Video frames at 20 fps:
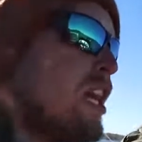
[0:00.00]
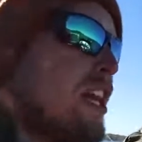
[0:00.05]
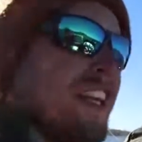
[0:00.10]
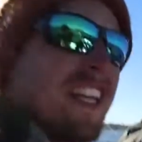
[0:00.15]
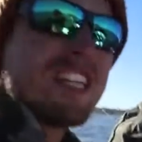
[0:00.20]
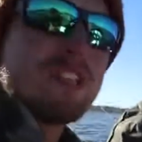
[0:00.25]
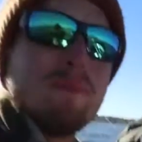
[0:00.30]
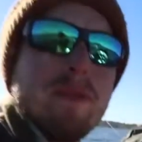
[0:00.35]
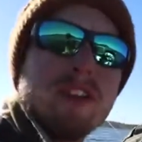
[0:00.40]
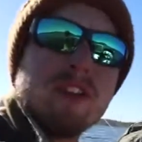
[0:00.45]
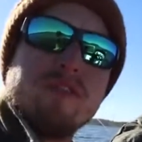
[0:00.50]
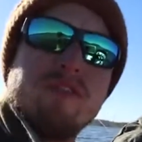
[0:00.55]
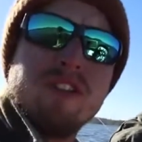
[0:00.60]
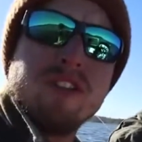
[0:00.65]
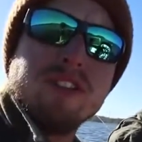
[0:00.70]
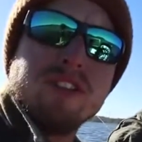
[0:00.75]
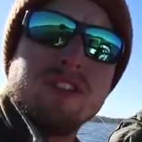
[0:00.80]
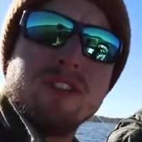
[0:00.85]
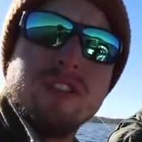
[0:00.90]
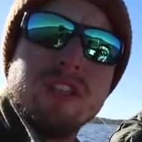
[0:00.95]
and catch bigger
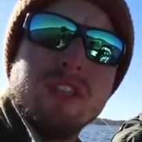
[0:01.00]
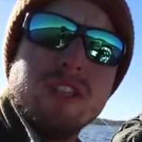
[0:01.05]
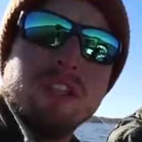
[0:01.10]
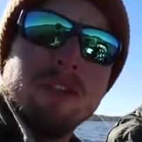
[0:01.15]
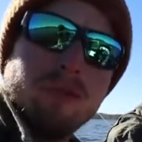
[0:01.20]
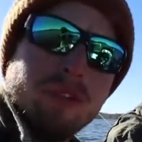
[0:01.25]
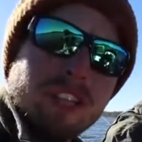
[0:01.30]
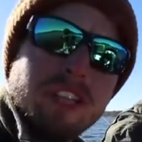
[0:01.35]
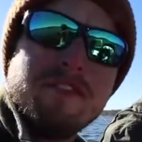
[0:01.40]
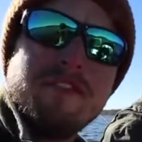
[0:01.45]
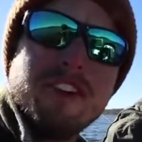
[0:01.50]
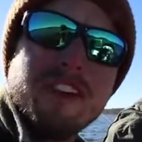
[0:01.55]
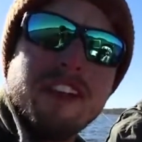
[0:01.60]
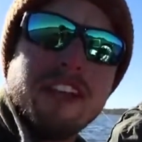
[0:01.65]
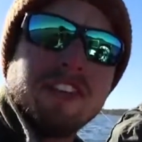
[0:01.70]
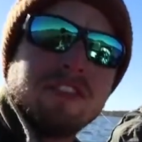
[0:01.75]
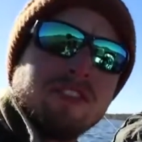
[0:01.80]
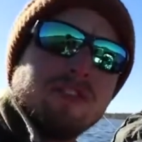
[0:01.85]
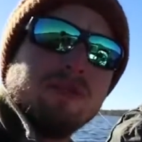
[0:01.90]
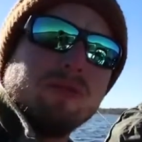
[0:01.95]
fish. We did find
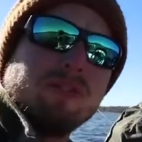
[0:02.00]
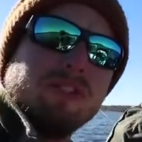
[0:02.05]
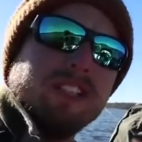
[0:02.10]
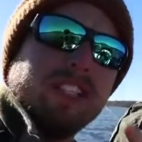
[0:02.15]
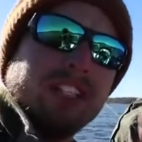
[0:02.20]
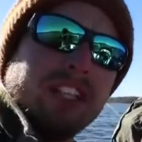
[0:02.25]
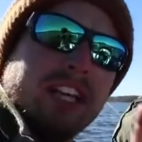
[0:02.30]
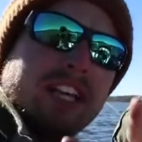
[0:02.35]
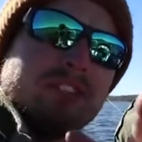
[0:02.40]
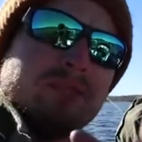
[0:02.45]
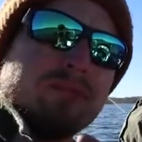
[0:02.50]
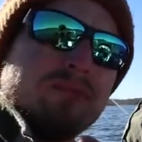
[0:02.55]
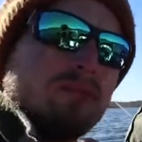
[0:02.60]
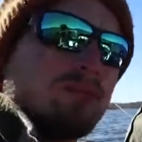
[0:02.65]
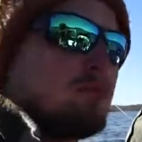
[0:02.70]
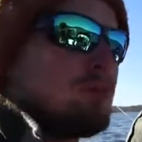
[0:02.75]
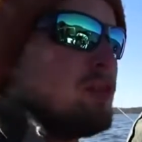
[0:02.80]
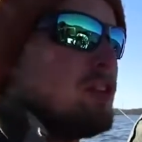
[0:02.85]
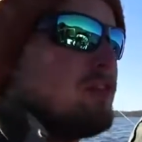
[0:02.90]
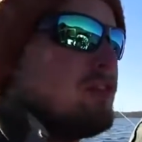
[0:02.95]
that school on that ledge, which
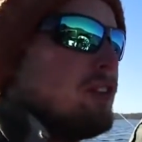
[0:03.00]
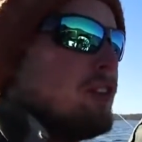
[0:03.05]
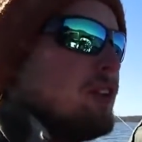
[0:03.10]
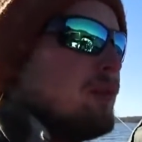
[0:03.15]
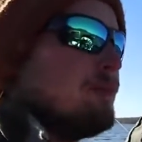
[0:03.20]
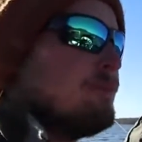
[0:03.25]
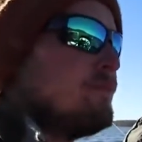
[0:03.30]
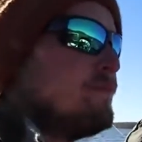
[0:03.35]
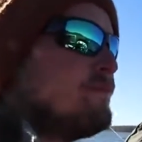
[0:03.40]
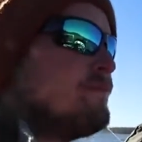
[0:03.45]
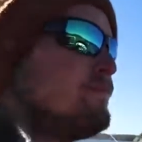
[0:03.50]
was pretty fun.